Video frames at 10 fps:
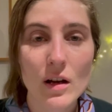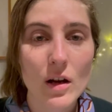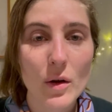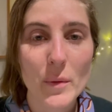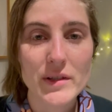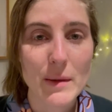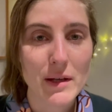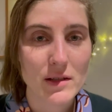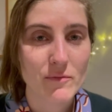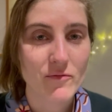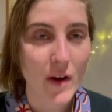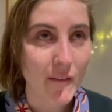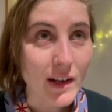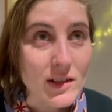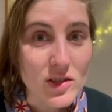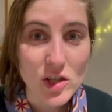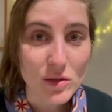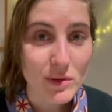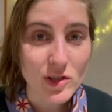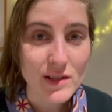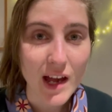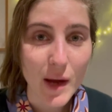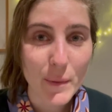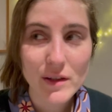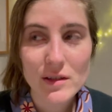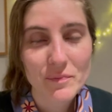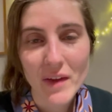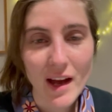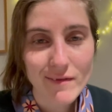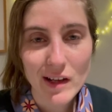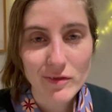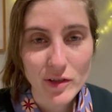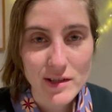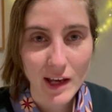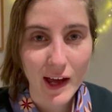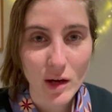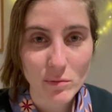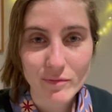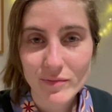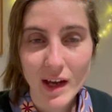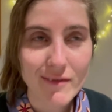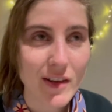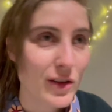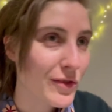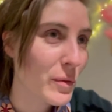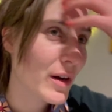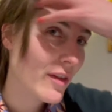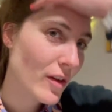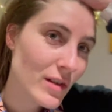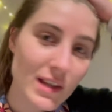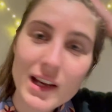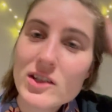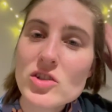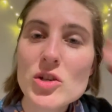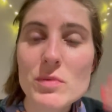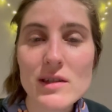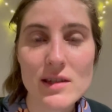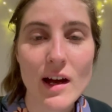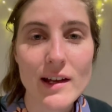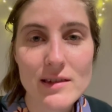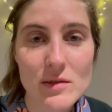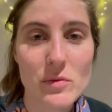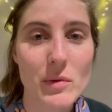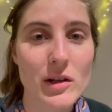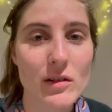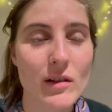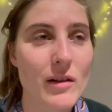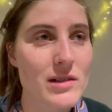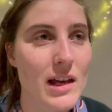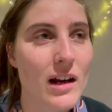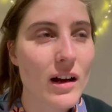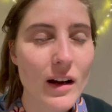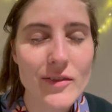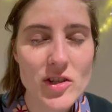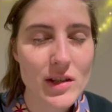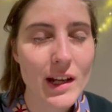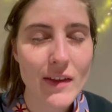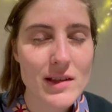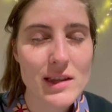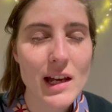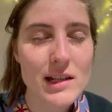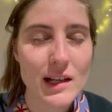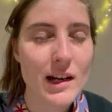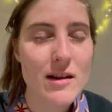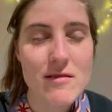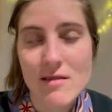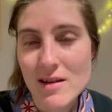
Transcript: Well, something very stupid just happened. I fell for a scam. I fell for one of those like stupid sites where I was like, oh, I've just got to get this thing done.